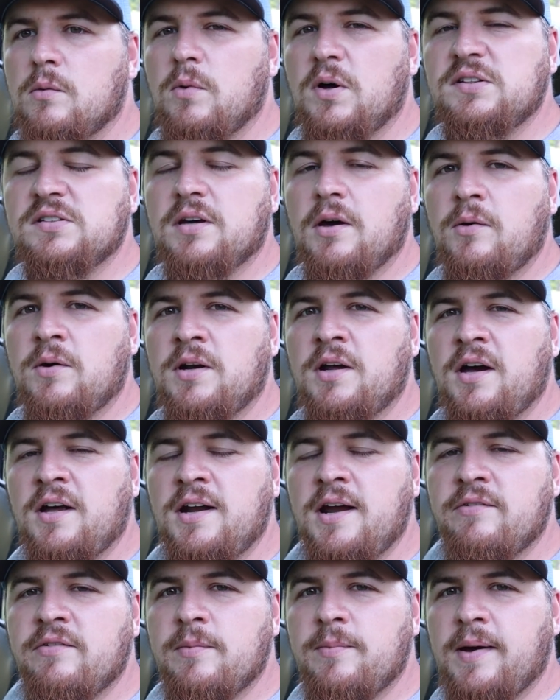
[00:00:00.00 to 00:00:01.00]
What's going on,
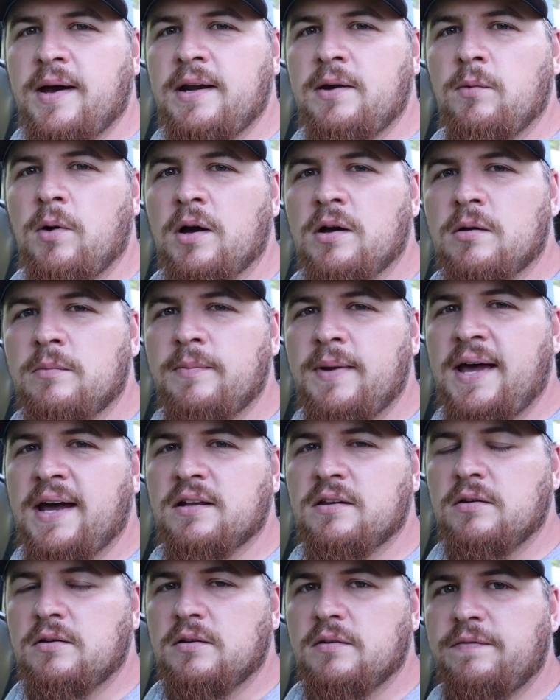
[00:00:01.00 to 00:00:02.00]
everybody? Welcome
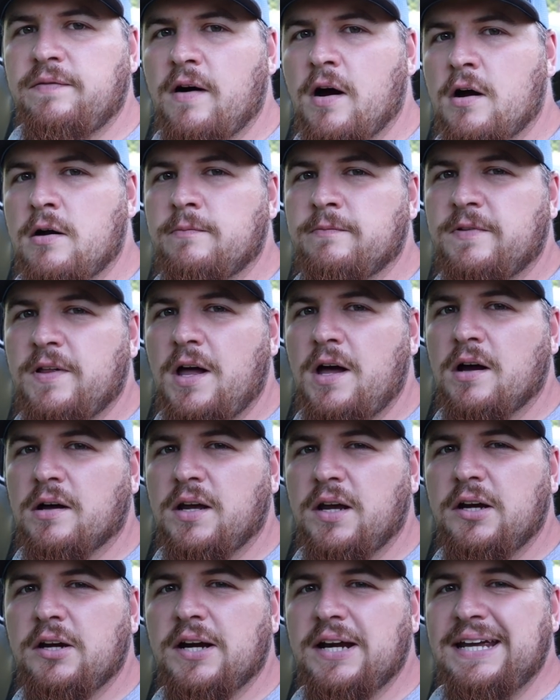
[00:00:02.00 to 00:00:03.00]
back to the farm vlog
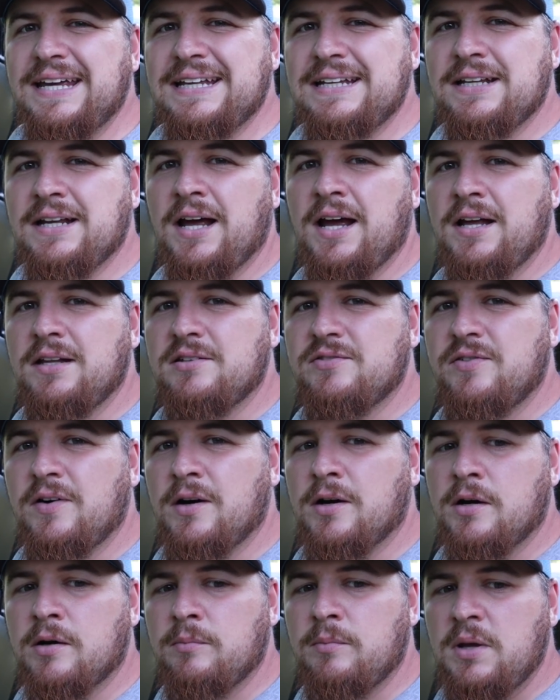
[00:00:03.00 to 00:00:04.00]
here at Hidden Heights
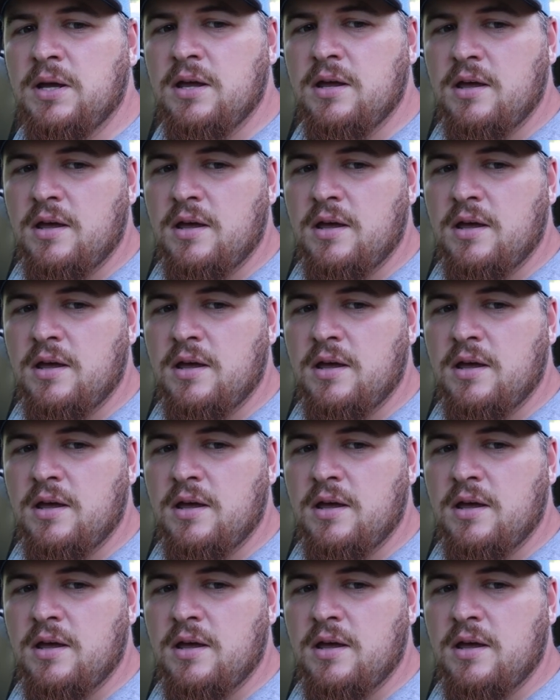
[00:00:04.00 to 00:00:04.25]
Farm.